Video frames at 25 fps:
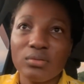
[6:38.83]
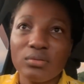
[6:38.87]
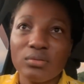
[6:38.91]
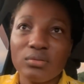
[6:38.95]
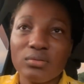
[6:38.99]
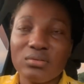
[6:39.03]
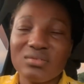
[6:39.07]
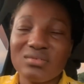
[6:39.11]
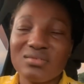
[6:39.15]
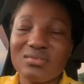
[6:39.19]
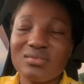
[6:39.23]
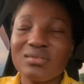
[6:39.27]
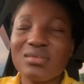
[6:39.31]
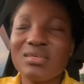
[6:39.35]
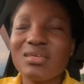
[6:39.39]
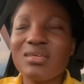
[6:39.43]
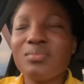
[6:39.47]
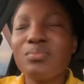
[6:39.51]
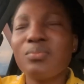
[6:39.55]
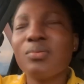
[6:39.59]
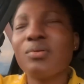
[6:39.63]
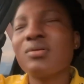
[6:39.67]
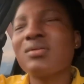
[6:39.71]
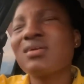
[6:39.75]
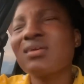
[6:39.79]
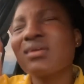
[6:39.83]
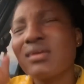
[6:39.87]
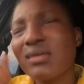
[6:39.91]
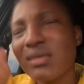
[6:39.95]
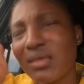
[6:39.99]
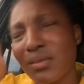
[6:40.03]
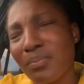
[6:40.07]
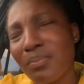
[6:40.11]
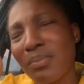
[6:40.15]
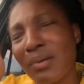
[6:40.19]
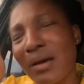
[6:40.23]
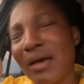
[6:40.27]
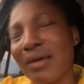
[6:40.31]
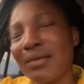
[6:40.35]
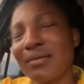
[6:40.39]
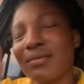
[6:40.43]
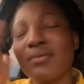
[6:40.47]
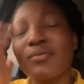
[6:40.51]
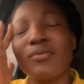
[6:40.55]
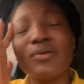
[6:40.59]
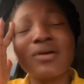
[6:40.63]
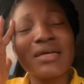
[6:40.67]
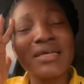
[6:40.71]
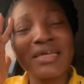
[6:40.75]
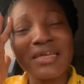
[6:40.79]
Is it keyboard? Keypad.
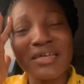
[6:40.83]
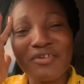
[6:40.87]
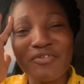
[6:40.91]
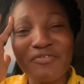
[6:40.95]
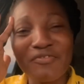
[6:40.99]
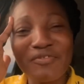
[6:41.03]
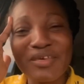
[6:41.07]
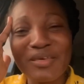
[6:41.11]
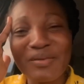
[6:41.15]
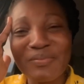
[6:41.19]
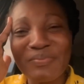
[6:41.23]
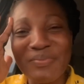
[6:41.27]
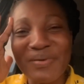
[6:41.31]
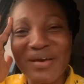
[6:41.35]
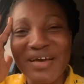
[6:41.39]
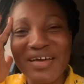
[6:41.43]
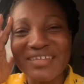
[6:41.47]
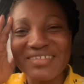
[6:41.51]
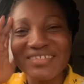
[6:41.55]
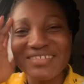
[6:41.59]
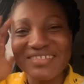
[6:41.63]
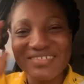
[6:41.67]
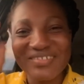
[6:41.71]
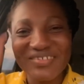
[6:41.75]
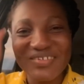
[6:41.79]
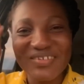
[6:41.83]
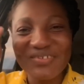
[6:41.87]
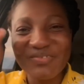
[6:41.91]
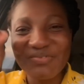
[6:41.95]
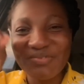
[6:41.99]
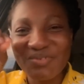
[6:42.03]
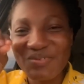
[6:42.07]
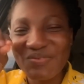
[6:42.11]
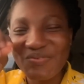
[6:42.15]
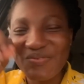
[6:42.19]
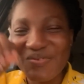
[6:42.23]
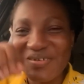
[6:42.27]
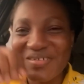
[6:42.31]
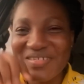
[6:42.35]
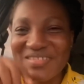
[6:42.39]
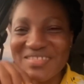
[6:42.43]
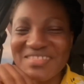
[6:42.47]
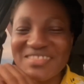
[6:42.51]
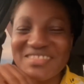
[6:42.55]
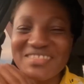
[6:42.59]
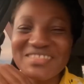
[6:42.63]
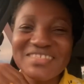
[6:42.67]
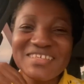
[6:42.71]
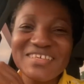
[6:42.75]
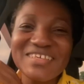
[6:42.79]
What kind of keypad we want?